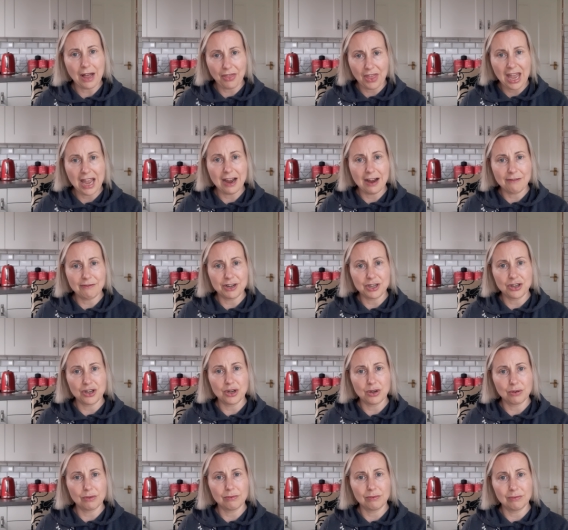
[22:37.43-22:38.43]
there and
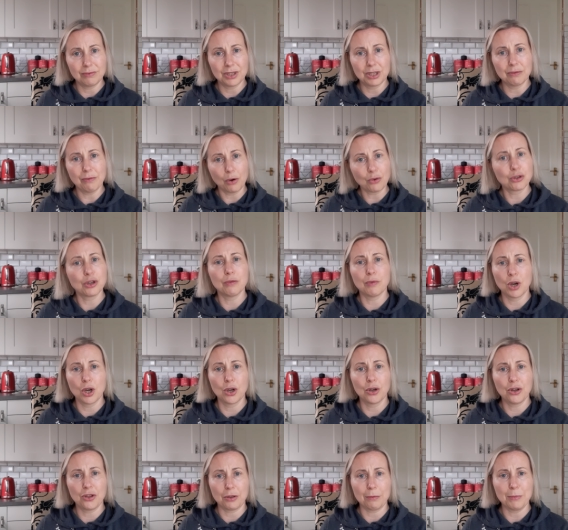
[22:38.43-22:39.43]
you're on your
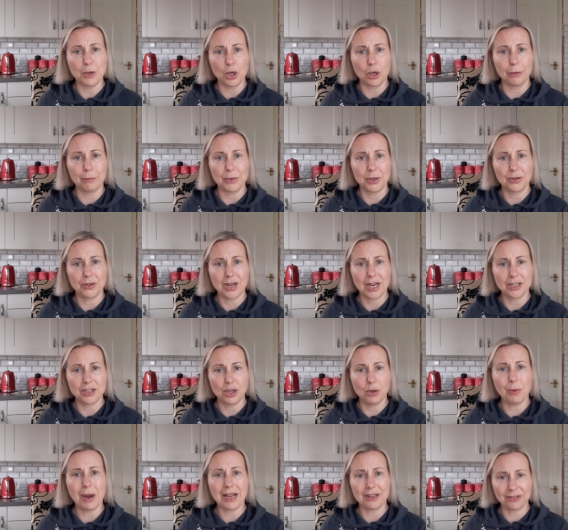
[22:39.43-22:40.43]
own at the moment and
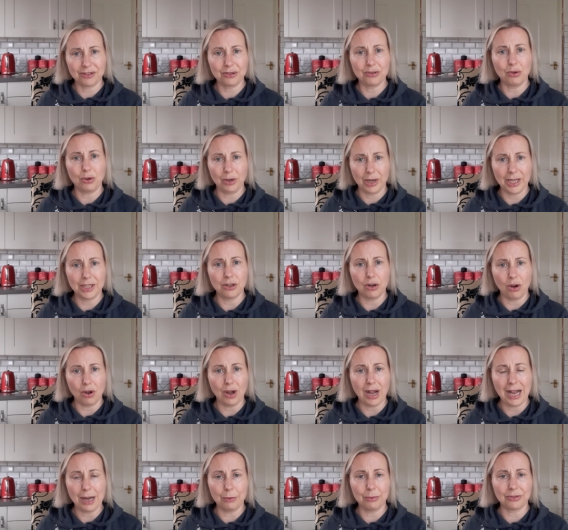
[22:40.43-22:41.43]
you are stuck in your
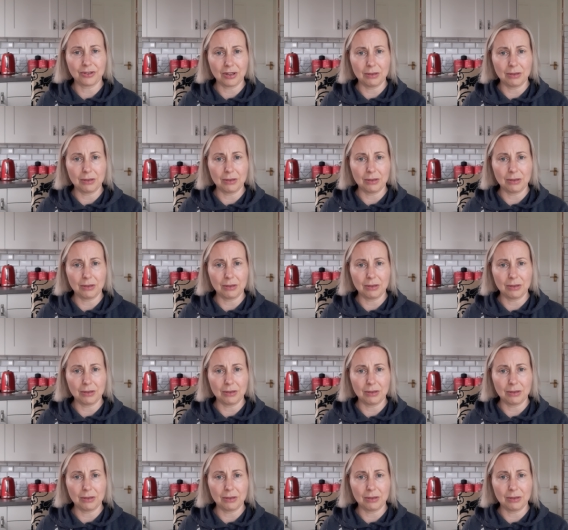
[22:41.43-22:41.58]
house,